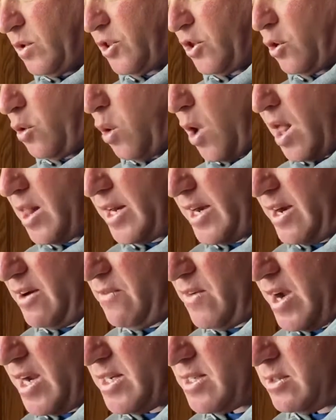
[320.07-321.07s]
quality of
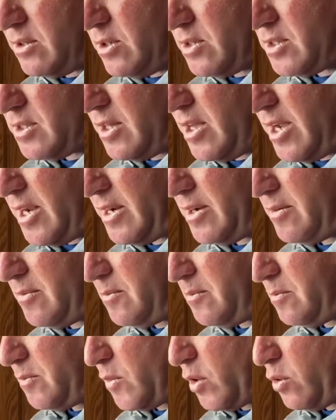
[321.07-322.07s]
ice looks like.
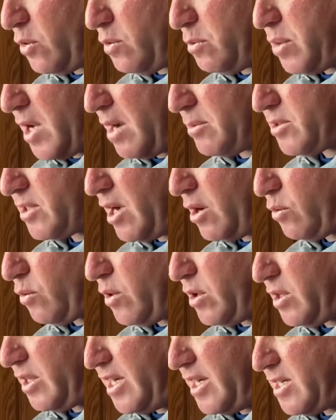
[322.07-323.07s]
Oh, it pops out
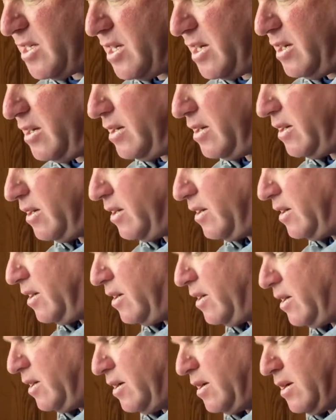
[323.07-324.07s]
real easy.
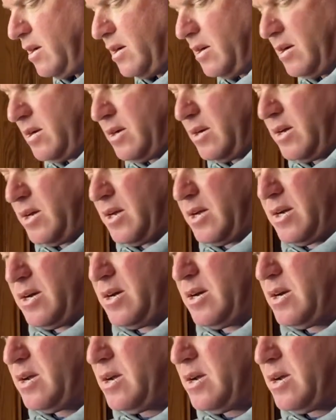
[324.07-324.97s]
And